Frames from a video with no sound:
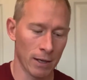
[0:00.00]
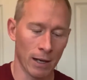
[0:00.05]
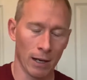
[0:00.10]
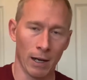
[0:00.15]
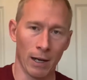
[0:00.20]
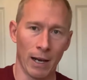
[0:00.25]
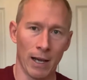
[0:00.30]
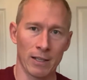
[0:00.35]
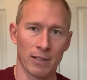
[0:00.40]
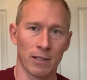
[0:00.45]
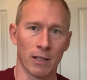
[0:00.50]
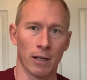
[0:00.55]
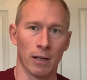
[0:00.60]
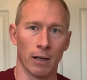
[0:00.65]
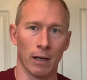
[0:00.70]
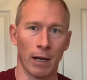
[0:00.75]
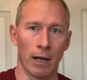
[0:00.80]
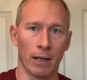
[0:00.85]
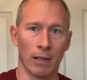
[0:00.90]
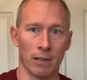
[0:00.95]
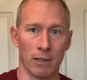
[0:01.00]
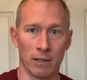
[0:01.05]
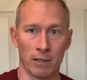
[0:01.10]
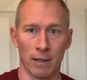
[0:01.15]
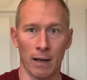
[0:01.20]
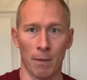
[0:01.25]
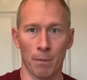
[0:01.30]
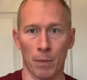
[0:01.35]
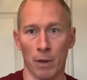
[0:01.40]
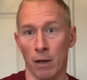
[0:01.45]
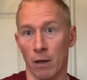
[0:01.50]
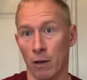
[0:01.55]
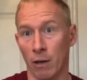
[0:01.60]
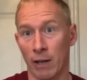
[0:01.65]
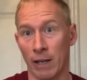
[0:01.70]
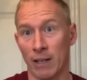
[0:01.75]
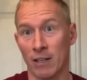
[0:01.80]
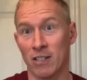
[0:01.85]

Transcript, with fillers: letter and number, i.e.